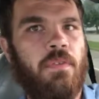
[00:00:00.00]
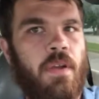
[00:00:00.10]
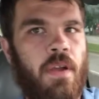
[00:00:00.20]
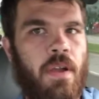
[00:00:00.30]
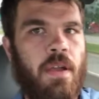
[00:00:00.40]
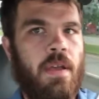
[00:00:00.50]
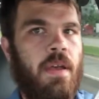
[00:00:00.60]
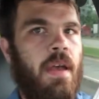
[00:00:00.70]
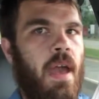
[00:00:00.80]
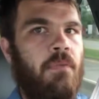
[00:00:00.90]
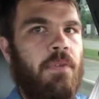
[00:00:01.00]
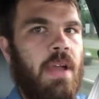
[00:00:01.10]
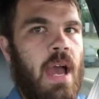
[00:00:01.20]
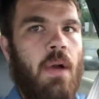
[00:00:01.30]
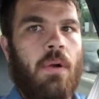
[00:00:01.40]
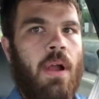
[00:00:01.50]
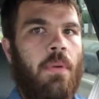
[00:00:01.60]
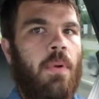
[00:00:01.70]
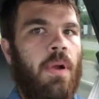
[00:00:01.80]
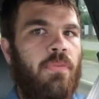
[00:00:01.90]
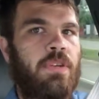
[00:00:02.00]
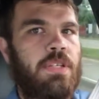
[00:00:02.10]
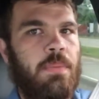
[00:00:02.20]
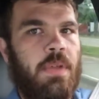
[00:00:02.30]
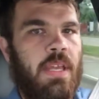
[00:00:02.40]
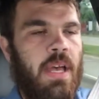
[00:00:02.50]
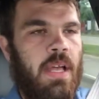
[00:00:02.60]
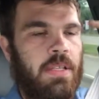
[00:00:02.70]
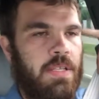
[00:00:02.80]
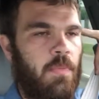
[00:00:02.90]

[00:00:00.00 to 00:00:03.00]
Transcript: for every hour I work for somebody else,